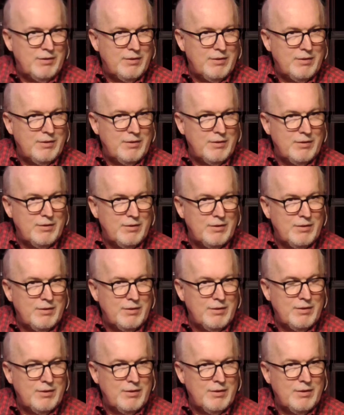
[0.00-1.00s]

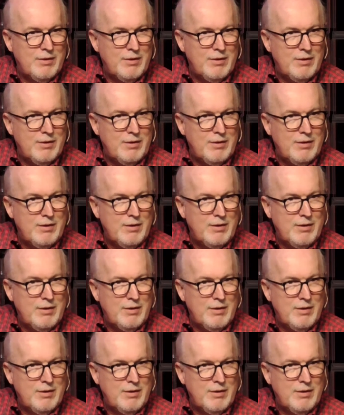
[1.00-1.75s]
[no speech]